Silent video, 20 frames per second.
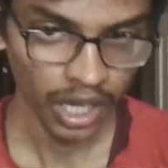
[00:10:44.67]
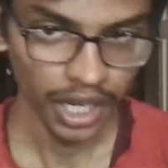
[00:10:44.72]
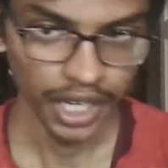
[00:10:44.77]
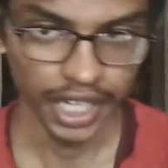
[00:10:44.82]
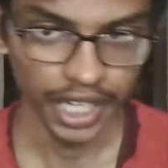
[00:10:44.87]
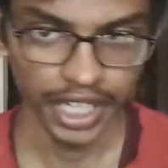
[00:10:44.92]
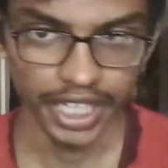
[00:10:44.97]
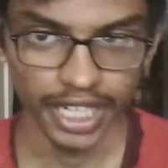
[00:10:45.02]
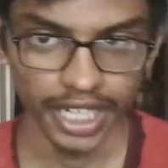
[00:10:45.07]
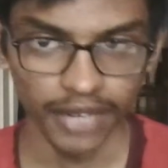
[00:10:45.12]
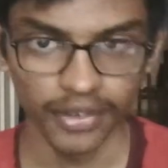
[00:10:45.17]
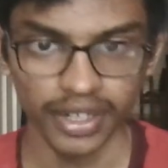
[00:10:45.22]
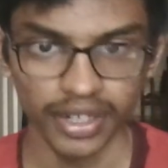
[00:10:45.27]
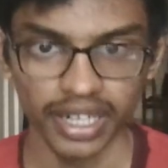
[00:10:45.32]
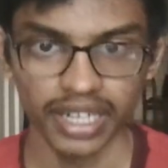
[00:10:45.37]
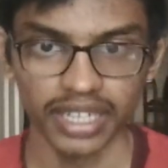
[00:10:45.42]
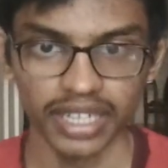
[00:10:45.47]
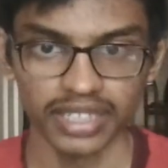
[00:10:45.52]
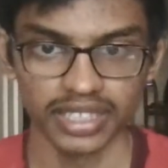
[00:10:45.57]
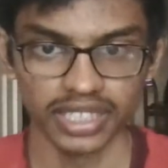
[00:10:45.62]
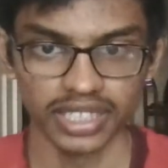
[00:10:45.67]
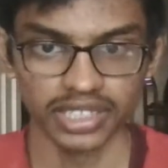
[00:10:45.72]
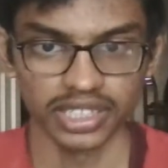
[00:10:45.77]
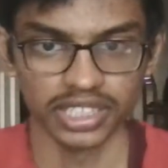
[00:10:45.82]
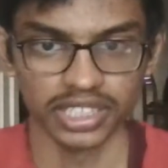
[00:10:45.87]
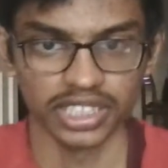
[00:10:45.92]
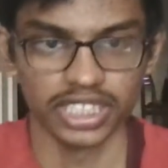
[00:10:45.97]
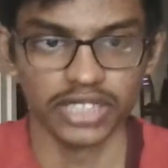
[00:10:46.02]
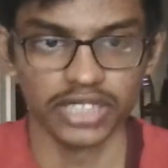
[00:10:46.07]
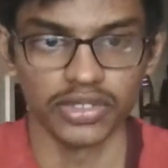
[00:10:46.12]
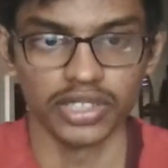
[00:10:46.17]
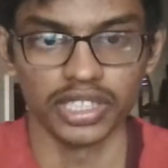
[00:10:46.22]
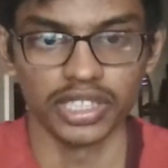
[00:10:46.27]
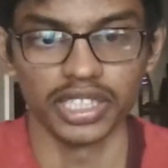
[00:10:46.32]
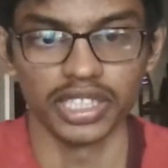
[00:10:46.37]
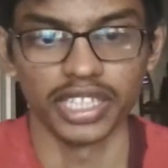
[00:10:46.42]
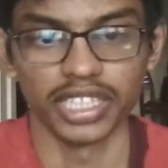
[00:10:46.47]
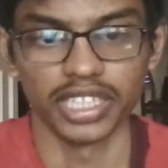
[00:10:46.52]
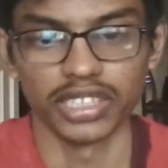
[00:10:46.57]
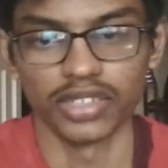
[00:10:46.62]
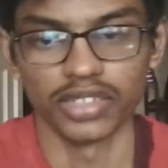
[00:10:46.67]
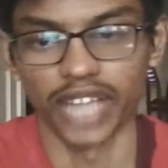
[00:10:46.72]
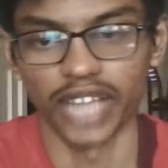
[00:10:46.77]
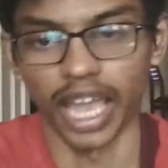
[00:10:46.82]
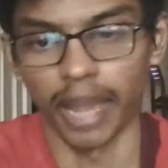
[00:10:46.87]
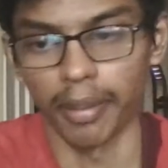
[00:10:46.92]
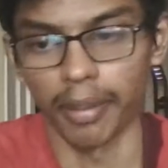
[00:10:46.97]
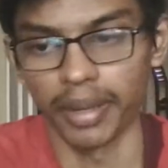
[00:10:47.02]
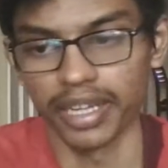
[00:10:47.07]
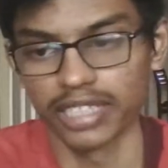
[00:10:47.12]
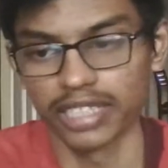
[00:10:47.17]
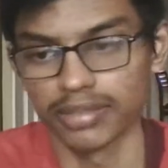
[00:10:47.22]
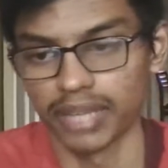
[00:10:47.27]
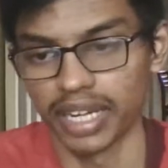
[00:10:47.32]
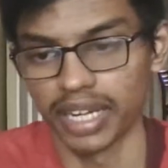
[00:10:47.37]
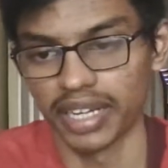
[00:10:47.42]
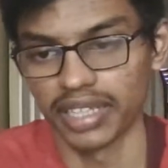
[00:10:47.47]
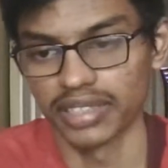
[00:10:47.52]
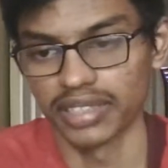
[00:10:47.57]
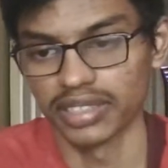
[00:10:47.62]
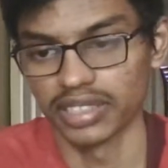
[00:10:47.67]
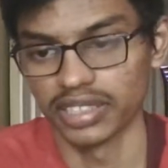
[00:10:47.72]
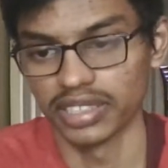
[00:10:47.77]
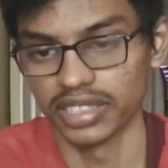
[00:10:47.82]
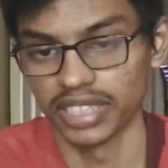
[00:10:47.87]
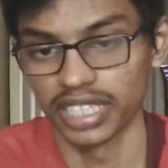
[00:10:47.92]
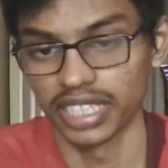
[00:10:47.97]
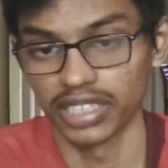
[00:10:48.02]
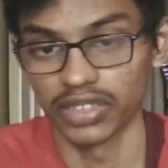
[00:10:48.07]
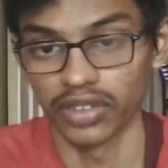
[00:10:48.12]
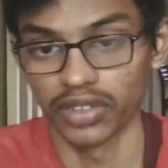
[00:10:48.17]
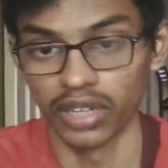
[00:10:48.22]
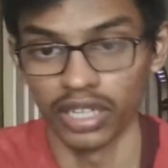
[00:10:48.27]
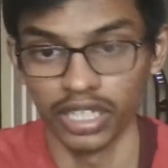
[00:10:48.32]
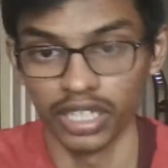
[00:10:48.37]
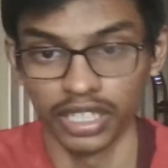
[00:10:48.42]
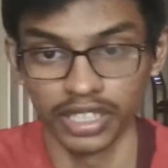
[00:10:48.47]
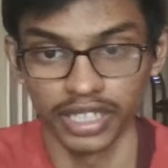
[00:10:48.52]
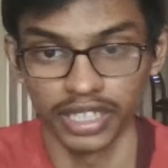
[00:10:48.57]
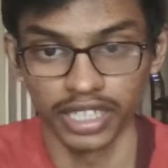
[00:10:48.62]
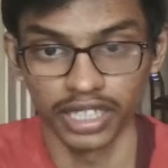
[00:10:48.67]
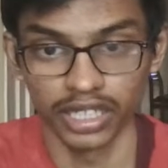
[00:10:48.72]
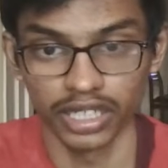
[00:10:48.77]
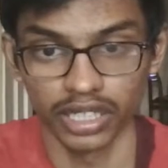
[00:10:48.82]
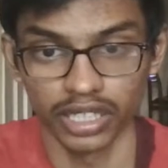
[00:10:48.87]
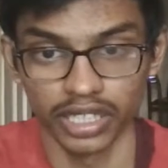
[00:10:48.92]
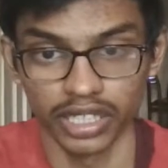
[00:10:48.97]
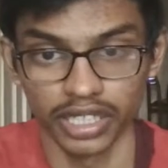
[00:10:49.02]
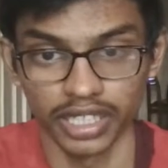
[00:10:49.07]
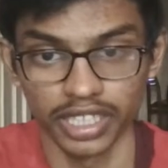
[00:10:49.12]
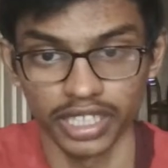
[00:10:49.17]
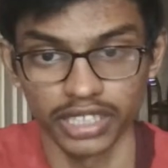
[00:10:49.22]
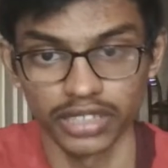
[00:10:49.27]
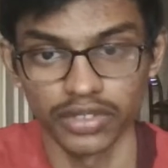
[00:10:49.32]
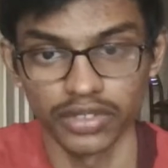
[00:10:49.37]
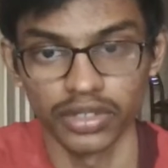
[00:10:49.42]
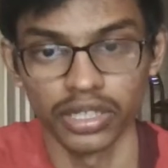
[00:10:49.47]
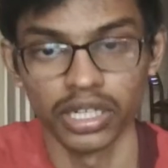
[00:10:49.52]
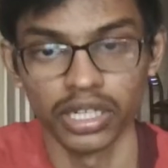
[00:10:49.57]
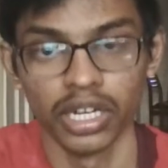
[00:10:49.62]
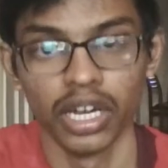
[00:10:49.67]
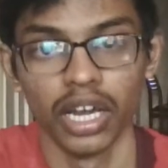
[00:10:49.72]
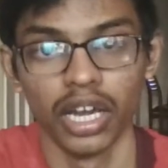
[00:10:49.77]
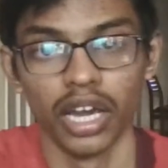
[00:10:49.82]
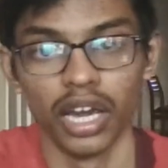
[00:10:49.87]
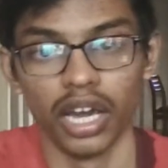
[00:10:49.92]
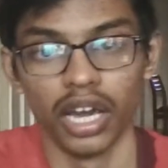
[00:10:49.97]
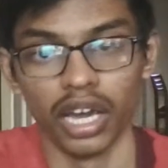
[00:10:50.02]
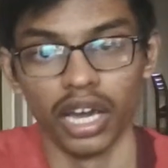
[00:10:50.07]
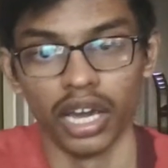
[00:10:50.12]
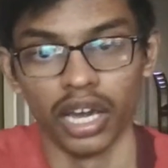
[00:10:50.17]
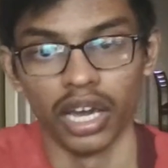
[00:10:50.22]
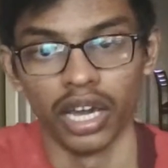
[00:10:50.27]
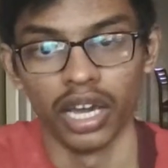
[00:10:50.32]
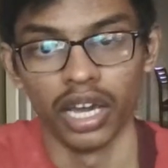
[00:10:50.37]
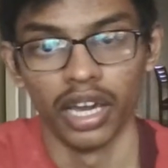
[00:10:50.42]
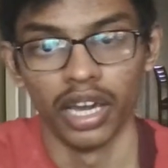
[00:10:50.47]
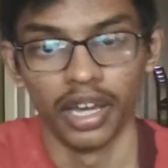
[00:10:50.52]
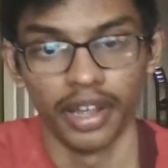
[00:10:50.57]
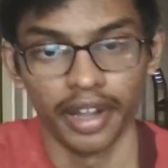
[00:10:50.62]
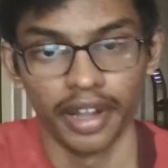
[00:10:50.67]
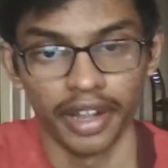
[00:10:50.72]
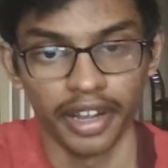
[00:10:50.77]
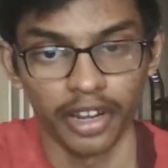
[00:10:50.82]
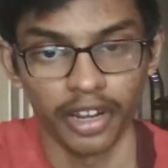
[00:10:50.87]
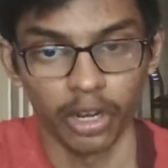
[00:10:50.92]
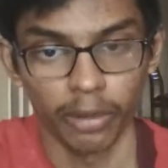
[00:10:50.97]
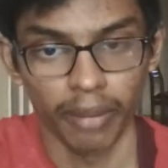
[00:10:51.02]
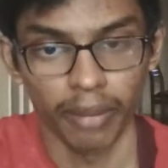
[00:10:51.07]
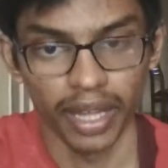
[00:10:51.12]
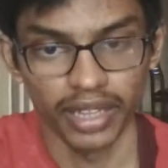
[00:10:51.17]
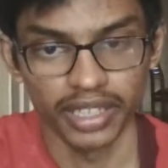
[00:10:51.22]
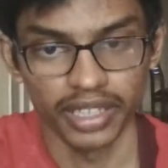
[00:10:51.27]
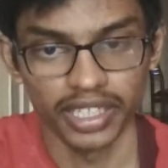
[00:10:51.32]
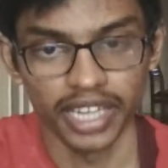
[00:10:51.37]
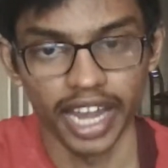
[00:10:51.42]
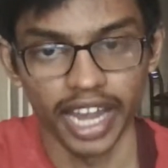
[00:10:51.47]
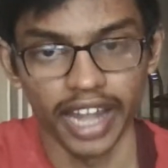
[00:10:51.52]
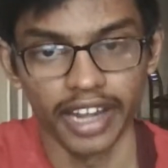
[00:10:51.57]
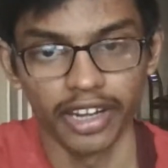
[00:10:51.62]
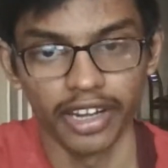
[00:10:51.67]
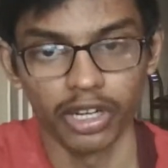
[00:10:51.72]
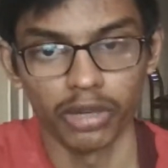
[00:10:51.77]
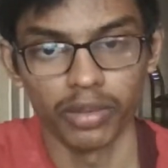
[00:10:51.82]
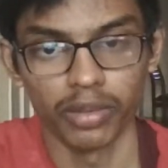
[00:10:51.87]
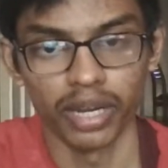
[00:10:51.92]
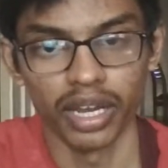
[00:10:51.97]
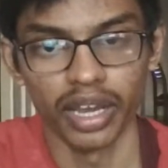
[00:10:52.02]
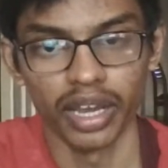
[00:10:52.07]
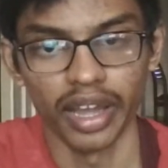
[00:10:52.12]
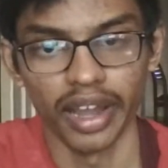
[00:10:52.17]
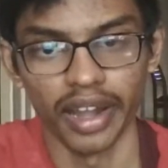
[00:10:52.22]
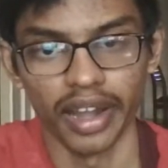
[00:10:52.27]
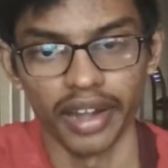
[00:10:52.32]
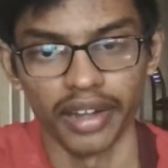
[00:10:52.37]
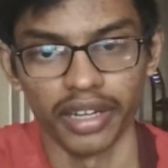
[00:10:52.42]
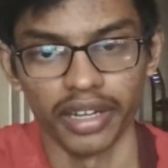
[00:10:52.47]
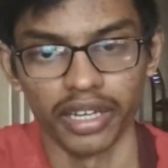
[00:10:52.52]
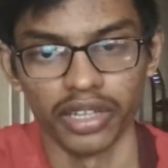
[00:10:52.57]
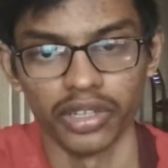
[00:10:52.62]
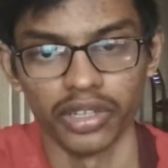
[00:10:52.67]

Intravitreal injection is given in case of diabetes mellitus, in case of retinopathy, adenoma, and